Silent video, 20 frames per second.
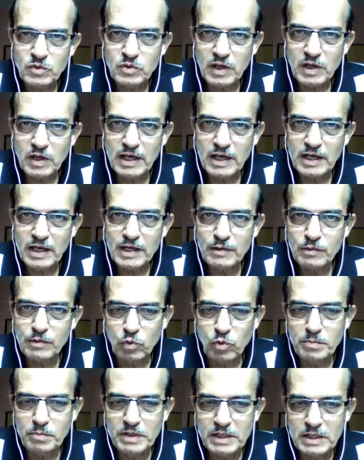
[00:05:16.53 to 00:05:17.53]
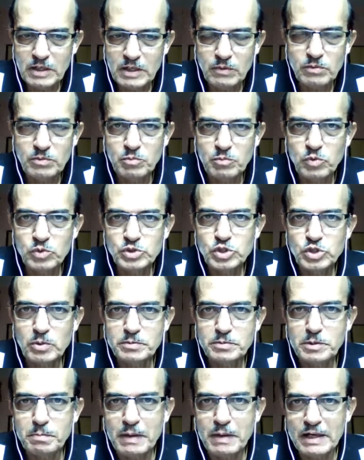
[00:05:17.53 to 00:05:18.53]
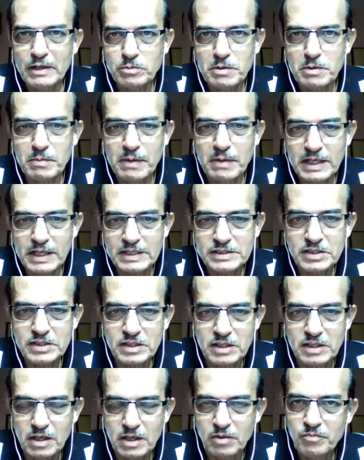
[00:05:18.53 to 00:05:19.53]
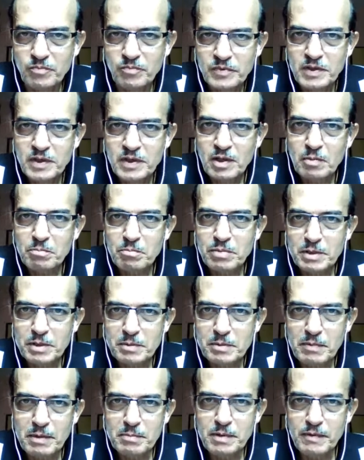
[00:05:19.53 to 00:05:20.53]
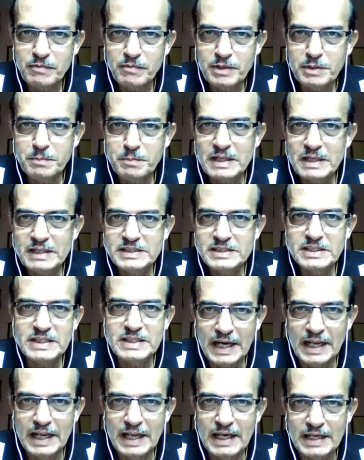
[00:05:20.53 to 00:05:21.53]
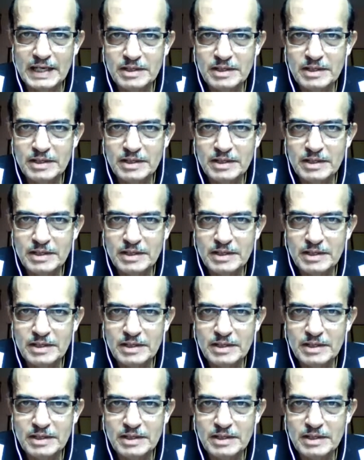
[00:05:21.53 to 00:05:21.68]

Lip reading: I have roamed around most of the part of the Maharashtra now, but my favorite place is Dandeli.